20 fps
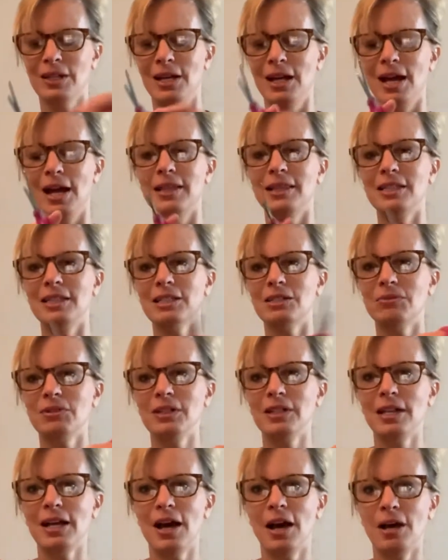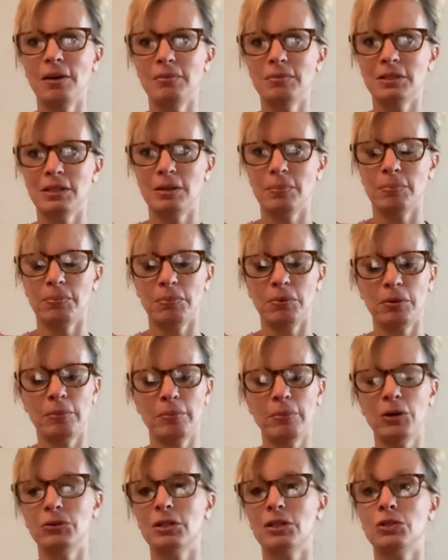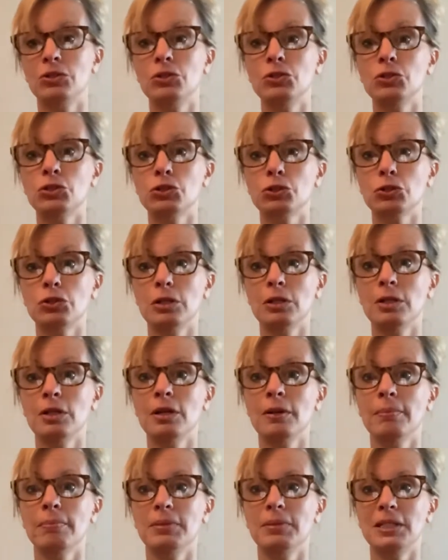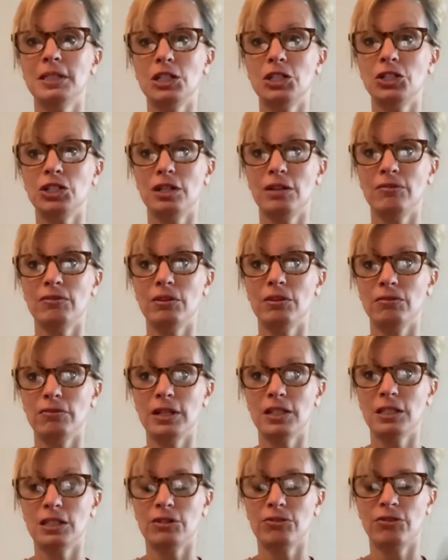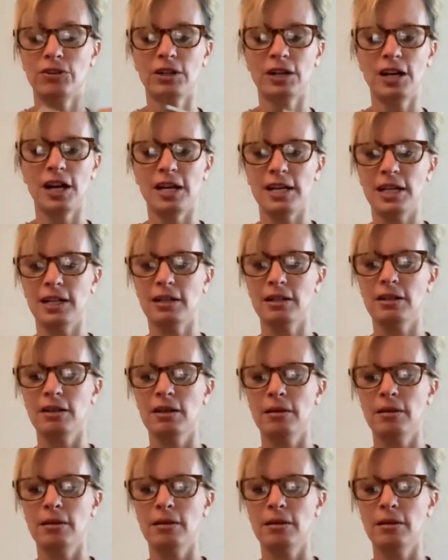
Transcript: And this really helps promote the neutral position of the wrist for cutting,